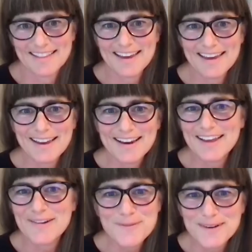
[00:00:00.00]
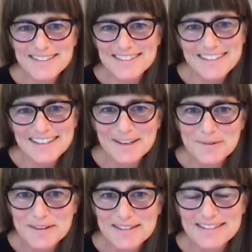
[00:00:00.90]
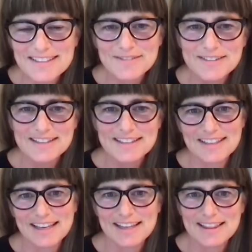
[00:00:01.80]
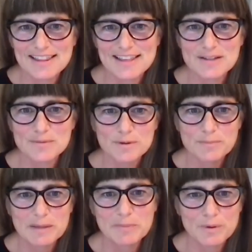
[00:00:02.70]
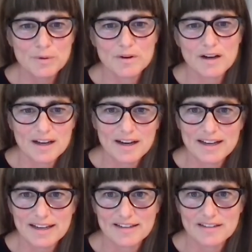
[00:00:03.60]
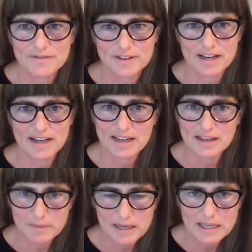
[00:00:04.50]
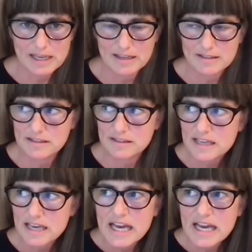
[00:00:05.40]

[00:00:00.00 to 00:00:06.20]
Like it, it wasn't, it wasn't even that like, these were people who are unidentified in many cases.